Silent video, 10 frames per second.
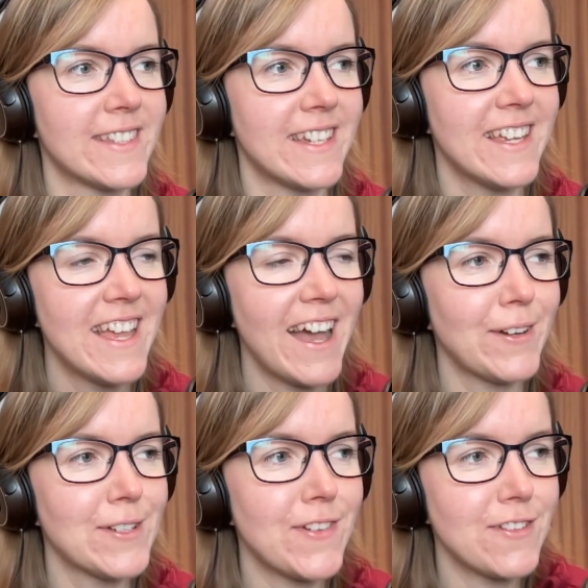And I
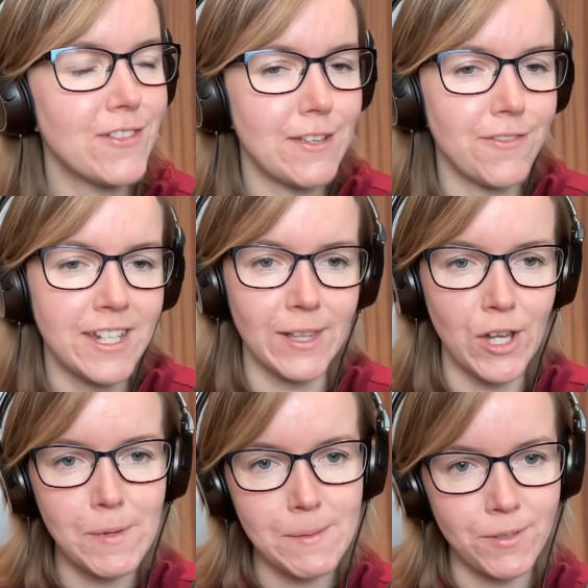always find it really funny. A lot
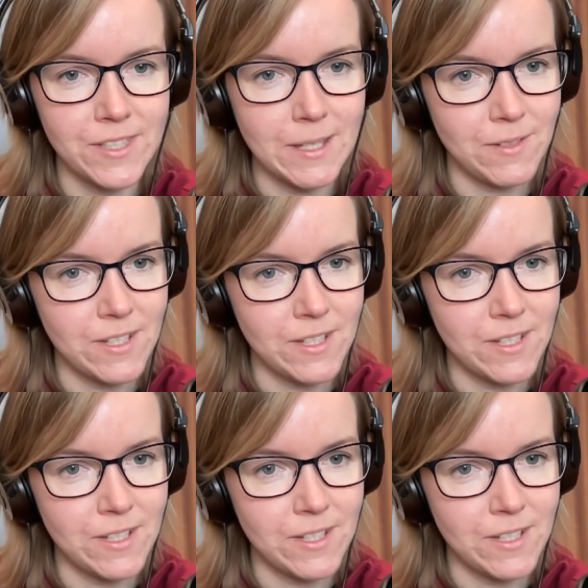of people seem